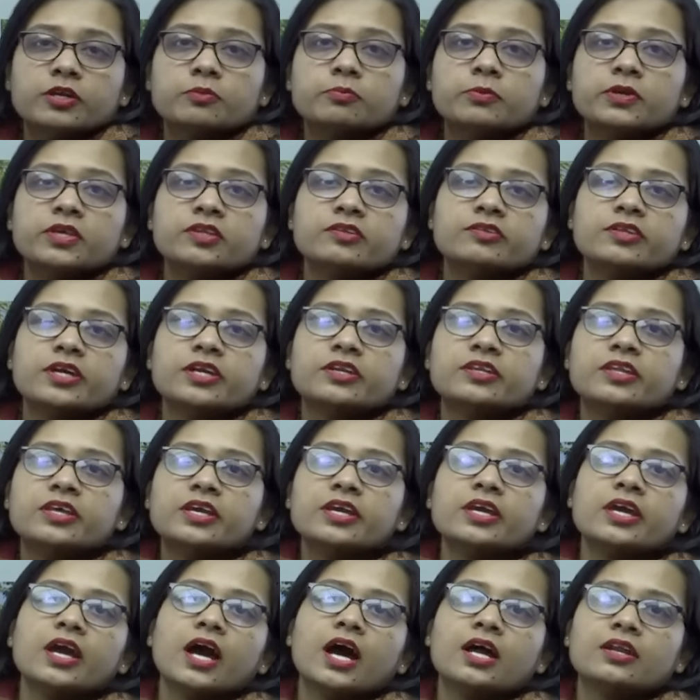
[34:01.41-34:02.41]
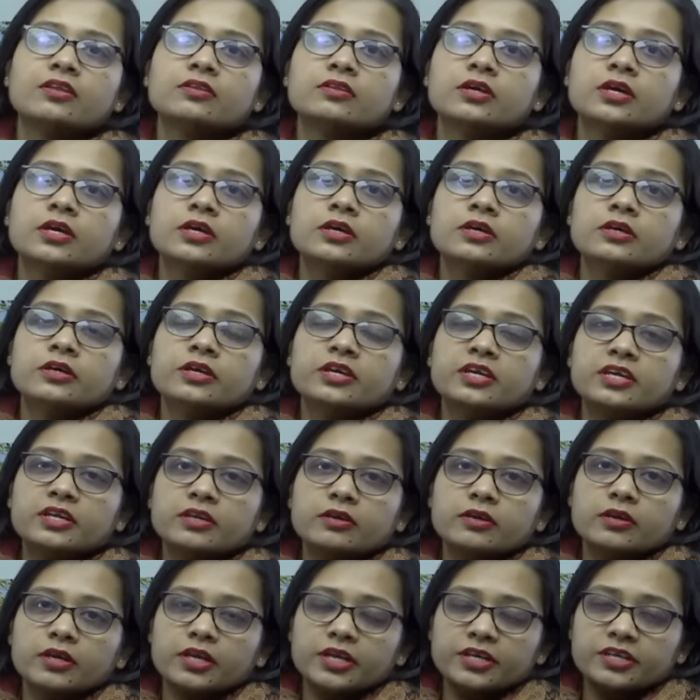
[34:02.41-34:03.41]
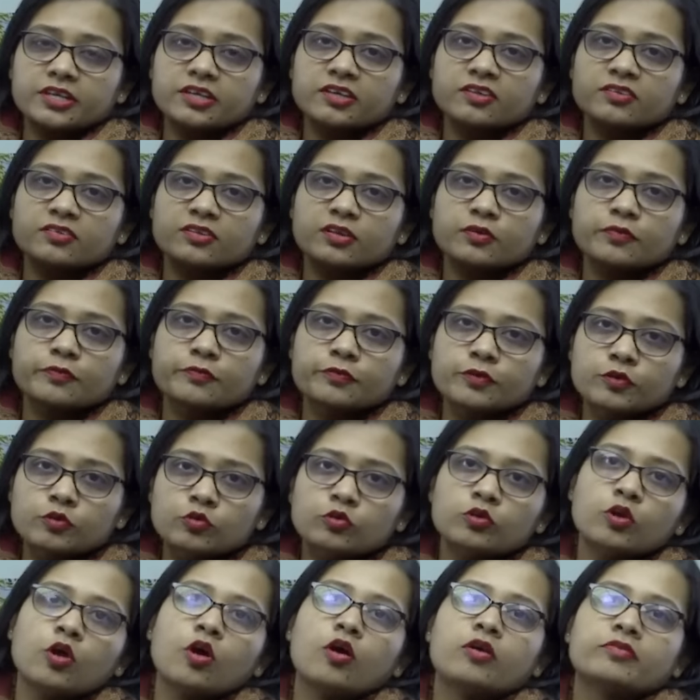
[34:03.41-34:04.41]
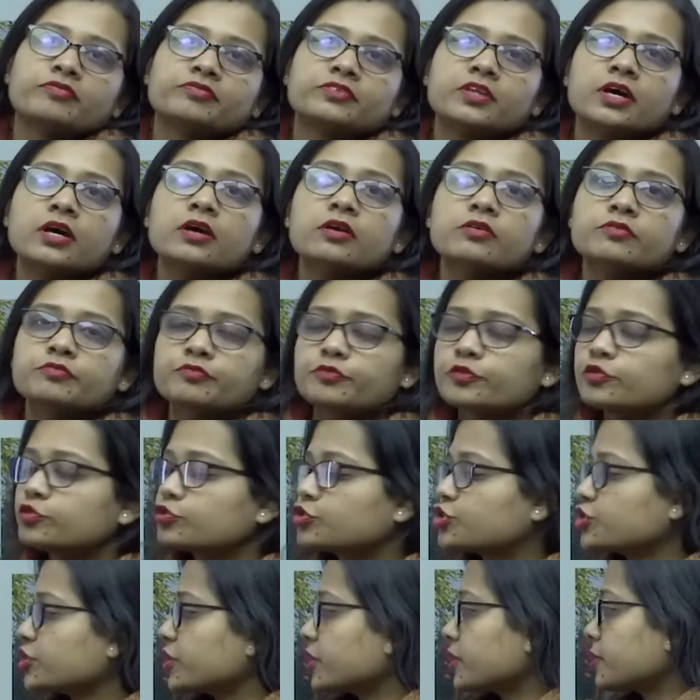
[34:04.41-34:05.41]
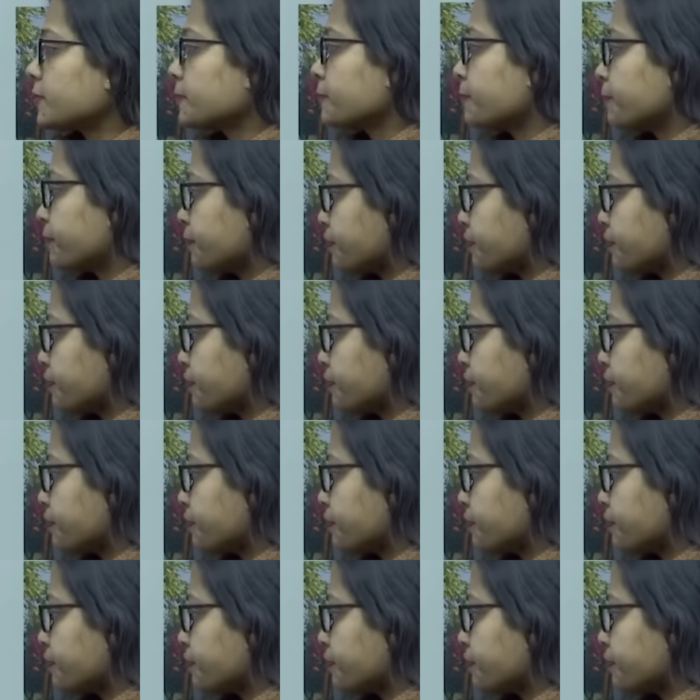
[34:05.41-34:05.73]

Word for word: It means that they are, it is the fuel of the future.